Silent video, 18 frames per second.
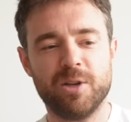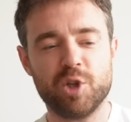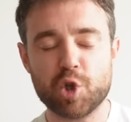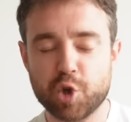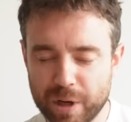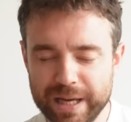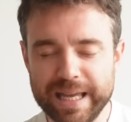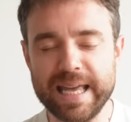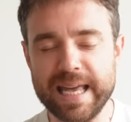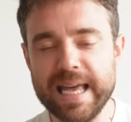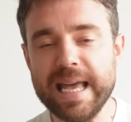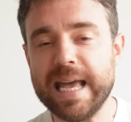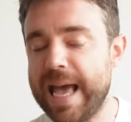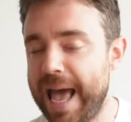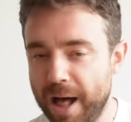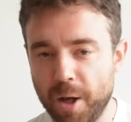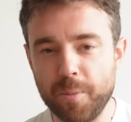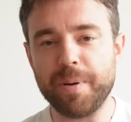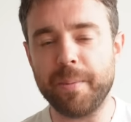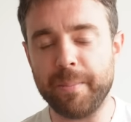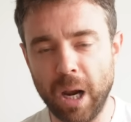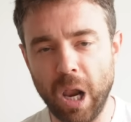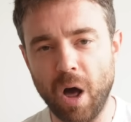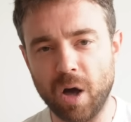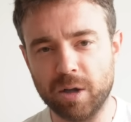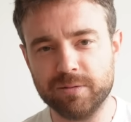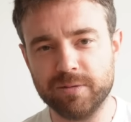tricky, help him a
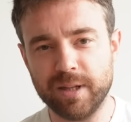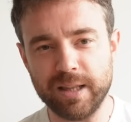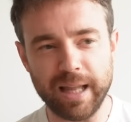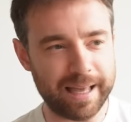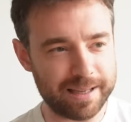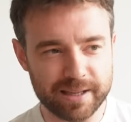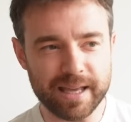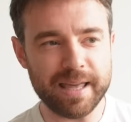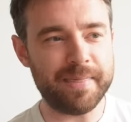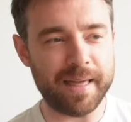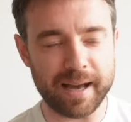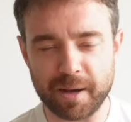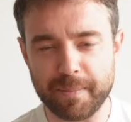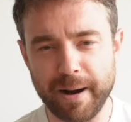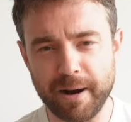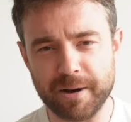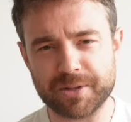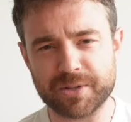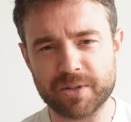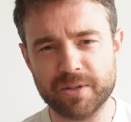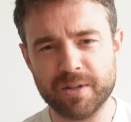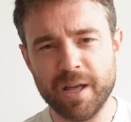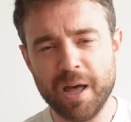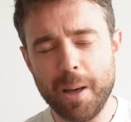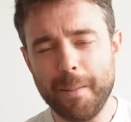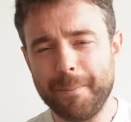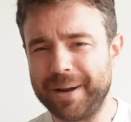lot, like in that comparison.